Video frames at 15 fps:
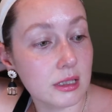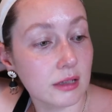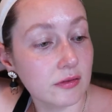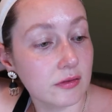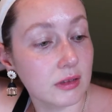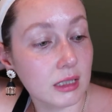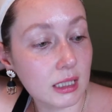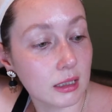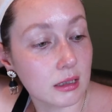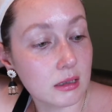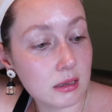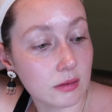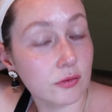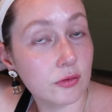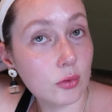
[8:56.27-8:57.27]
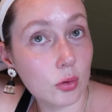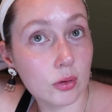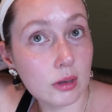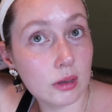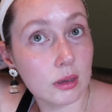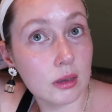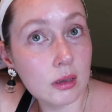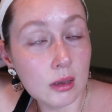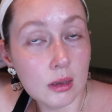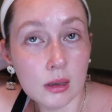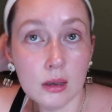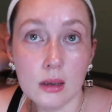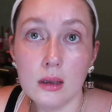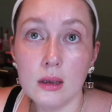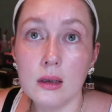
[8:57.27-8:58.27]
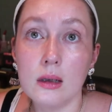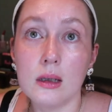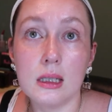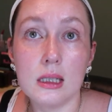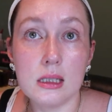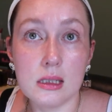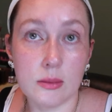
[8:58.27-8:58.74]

I feel like Sephora is